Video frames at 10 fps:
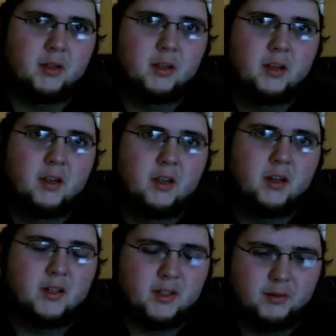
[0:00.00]
And
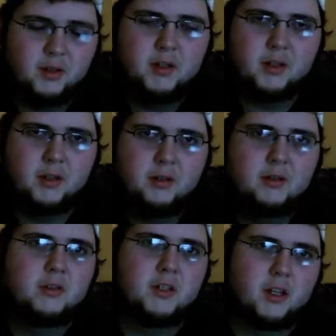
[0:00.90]
he said, well, here you go,
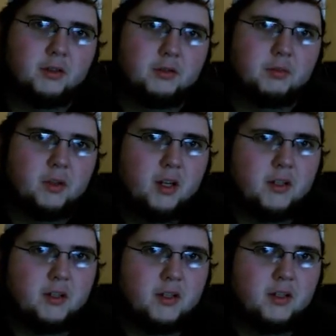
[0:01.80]
challenge Triple
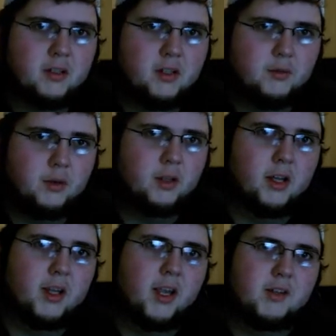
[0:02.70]
H. And he's like, well,
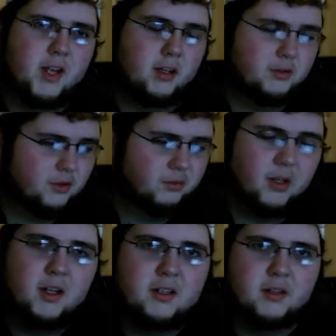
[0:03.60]
I can't challenge
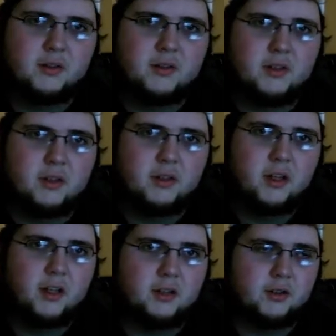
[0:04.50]
Triple H. He goes,
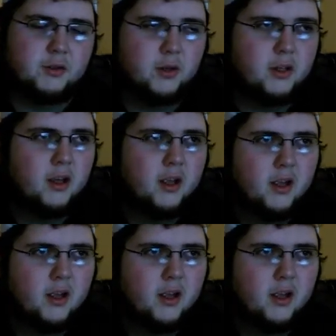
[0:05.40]
I'll get destroyed.